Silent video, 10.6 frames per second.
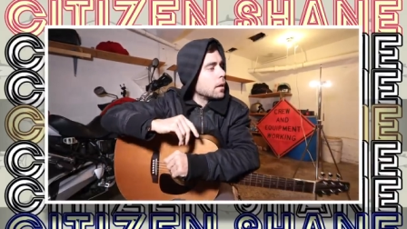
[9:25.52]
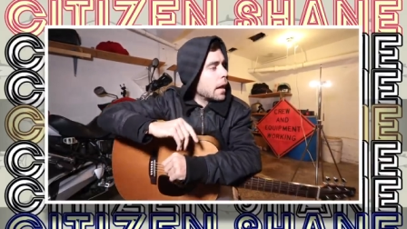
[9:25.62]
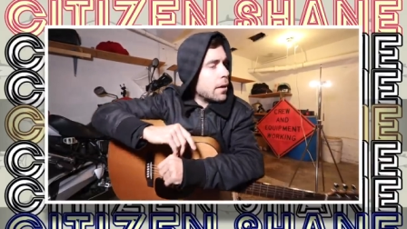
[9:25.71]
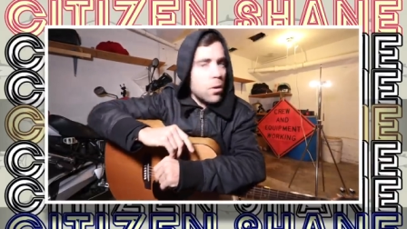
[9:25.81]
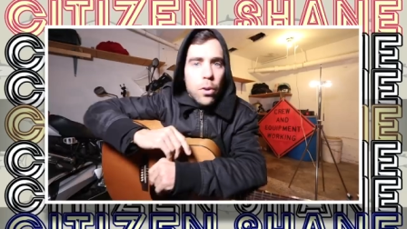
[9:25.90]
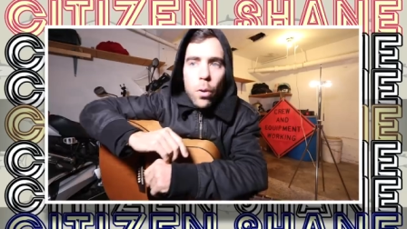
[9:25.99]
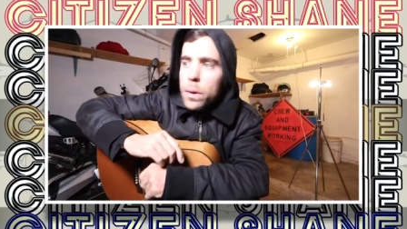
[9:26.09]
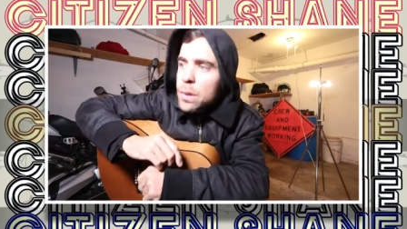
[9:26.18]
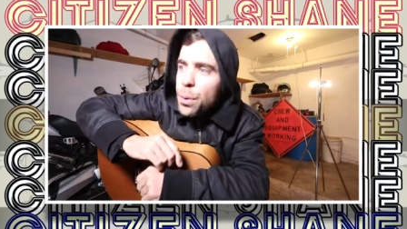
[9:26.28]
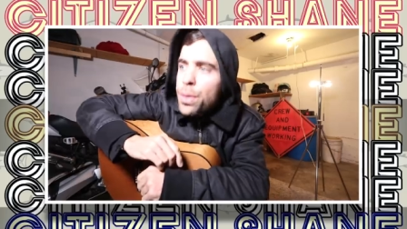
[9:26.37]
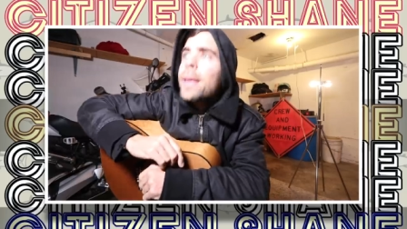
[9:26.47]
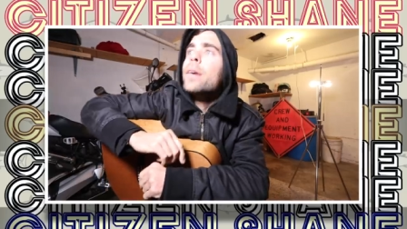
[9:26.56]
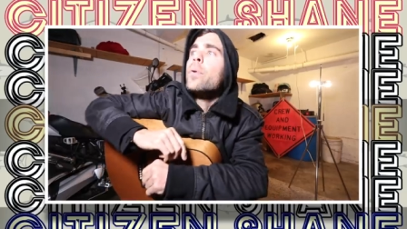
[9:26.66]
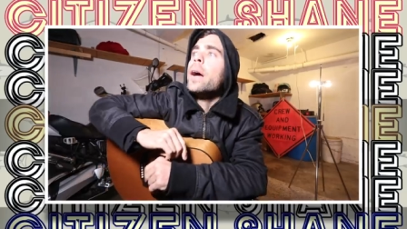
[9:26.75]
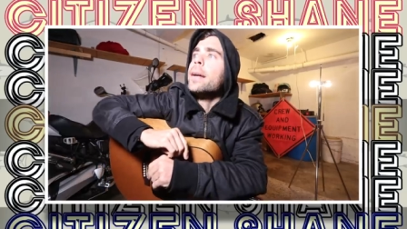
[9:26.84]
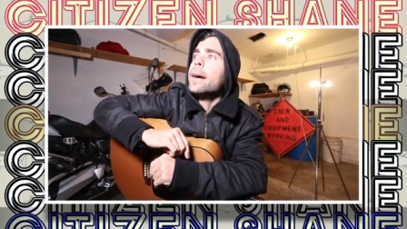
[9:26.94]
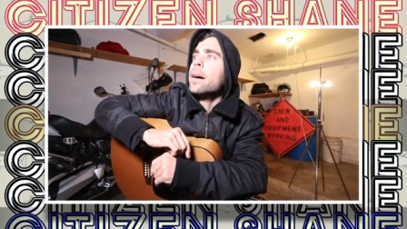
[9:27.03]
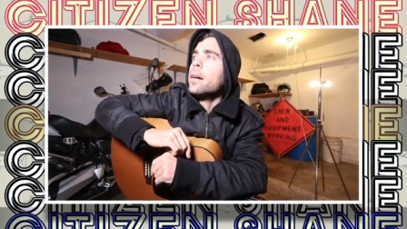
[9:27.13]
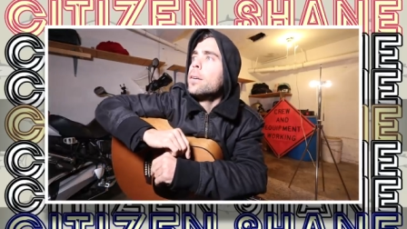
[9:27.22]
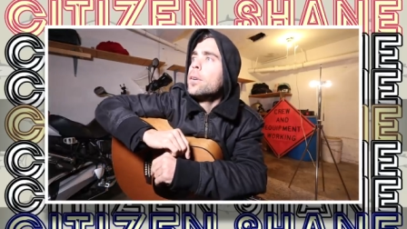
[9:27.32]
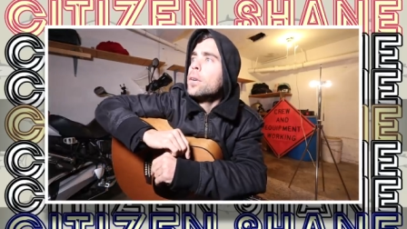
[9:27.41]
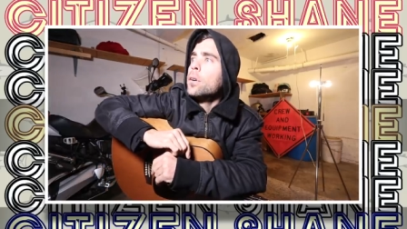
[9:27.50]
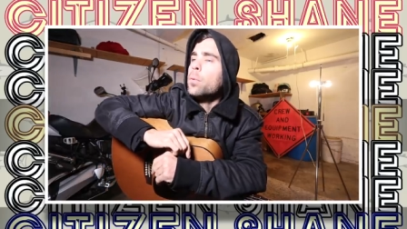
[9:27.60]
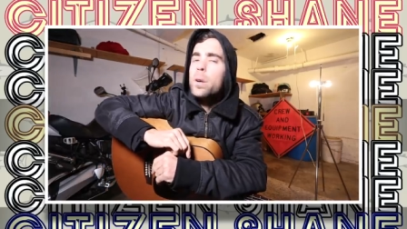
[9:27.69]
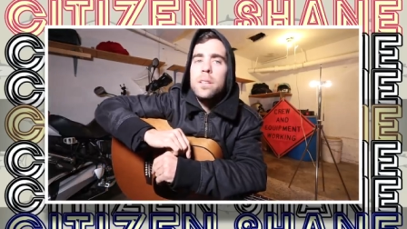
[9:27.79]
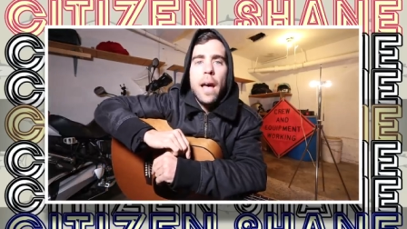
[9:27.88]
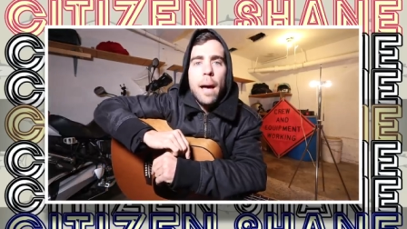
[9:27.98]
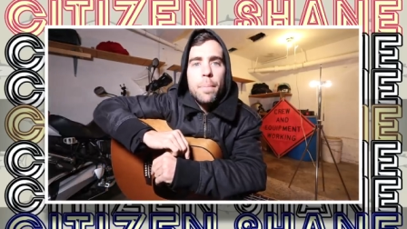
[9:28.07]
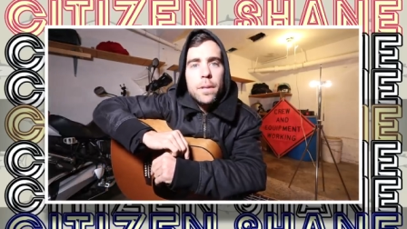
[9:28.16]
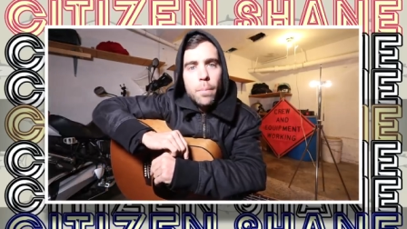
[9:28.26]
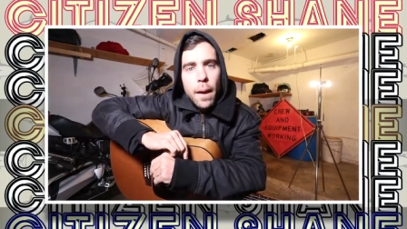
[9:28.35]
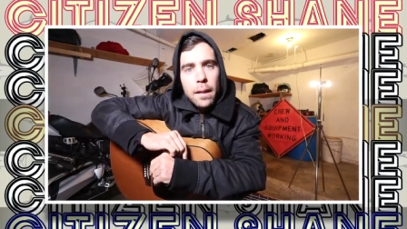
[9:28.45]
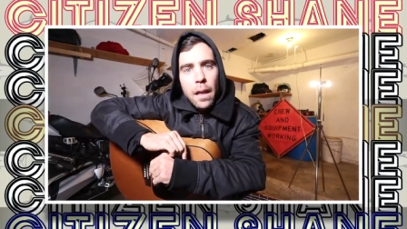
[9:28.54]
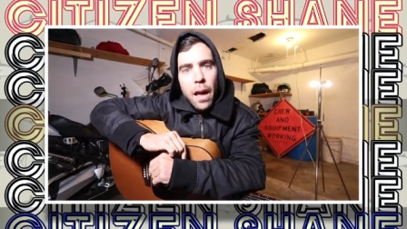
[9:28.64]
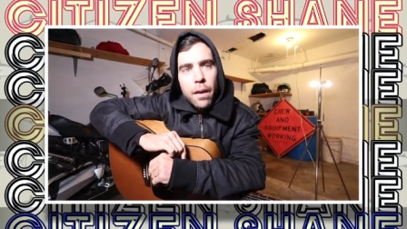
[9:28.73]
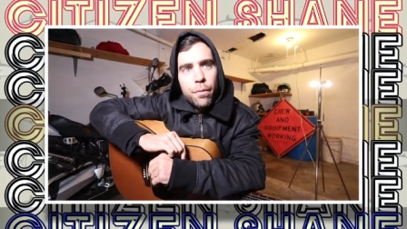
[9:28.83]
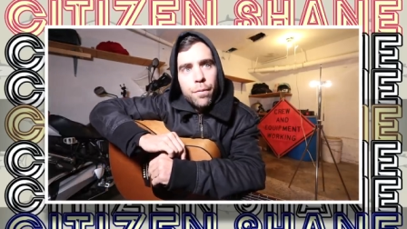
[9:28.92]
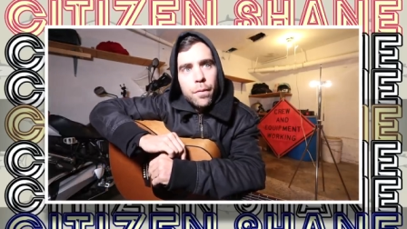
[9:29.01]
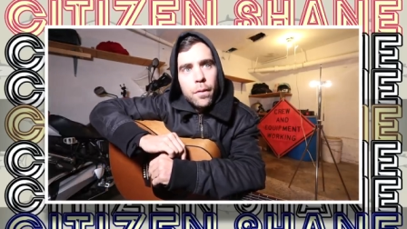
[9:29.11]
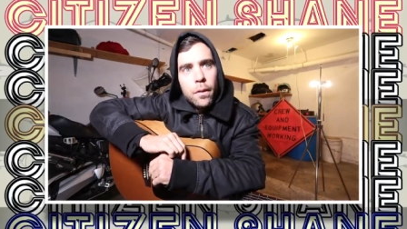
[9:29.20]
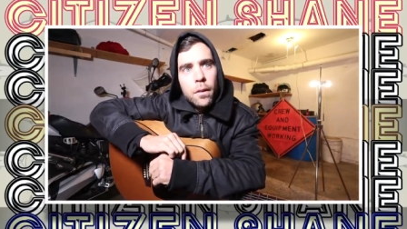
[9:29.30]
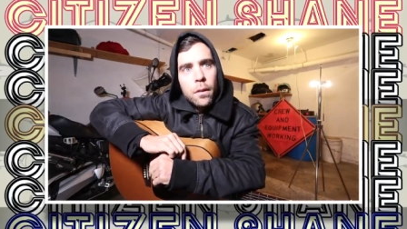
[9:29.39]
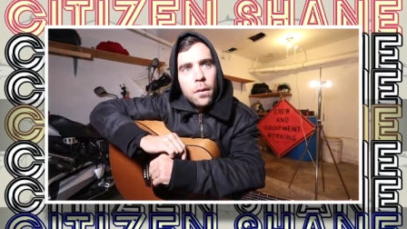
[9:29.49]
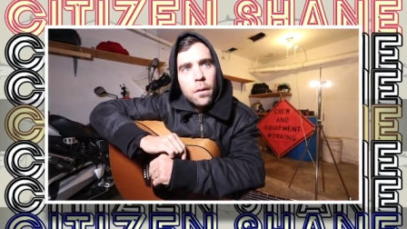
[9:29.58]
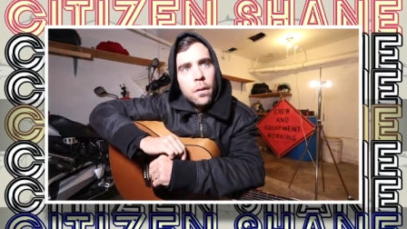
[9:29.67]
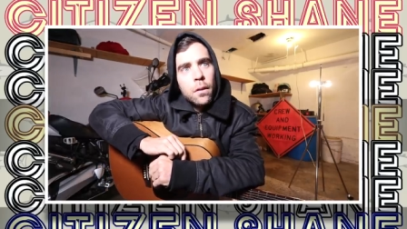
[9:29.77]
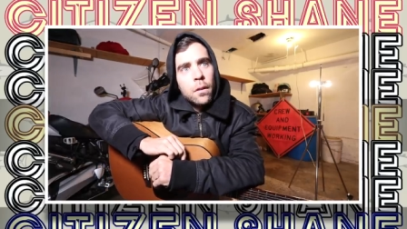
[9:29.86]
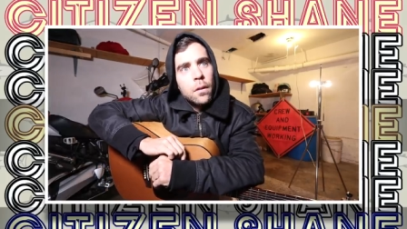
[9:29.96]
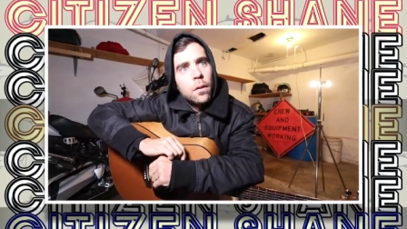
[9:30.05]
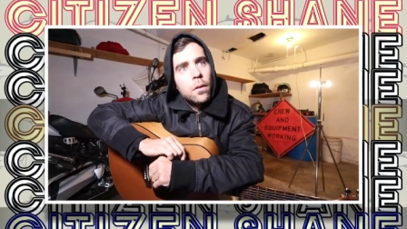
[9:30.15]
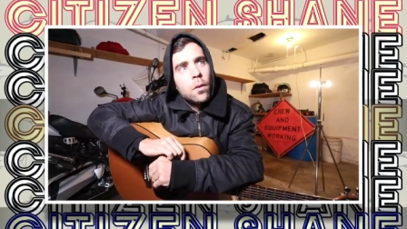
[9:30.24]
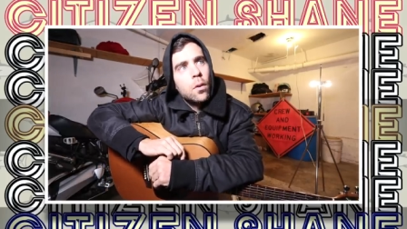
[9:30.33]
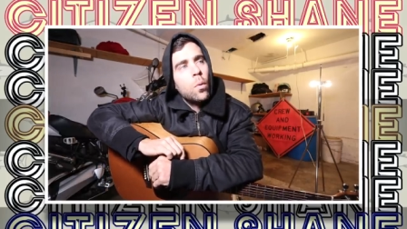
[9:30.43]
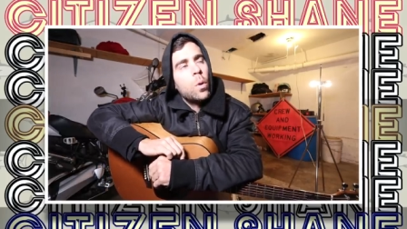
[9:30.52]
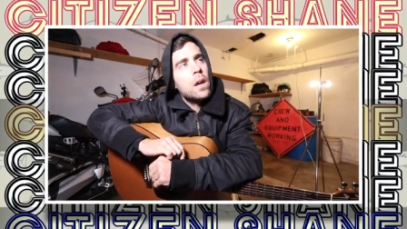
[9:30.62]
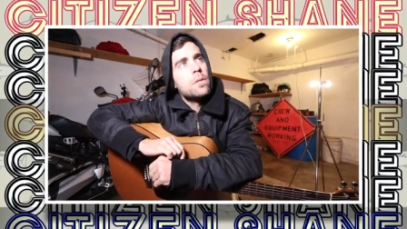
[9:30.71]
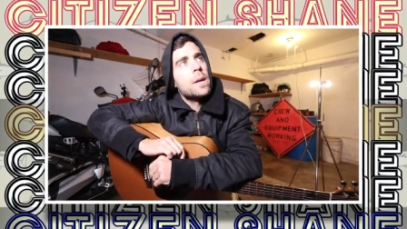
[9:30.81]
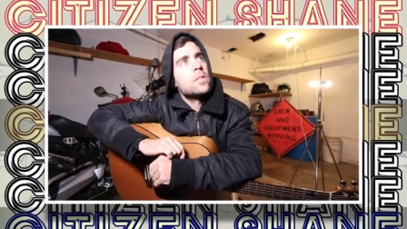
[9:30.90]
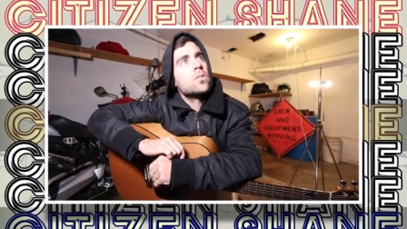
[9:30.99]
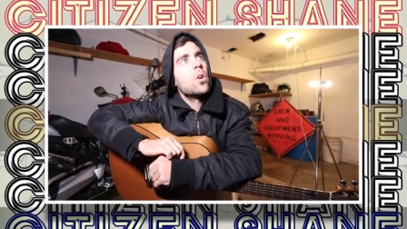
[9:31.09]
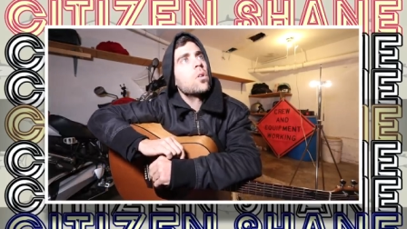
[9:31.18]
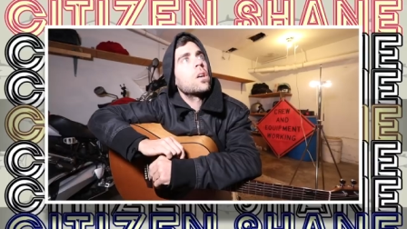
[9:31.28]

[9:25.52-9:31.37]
I don't know what to think right now. What has happened to my life? Where has my soul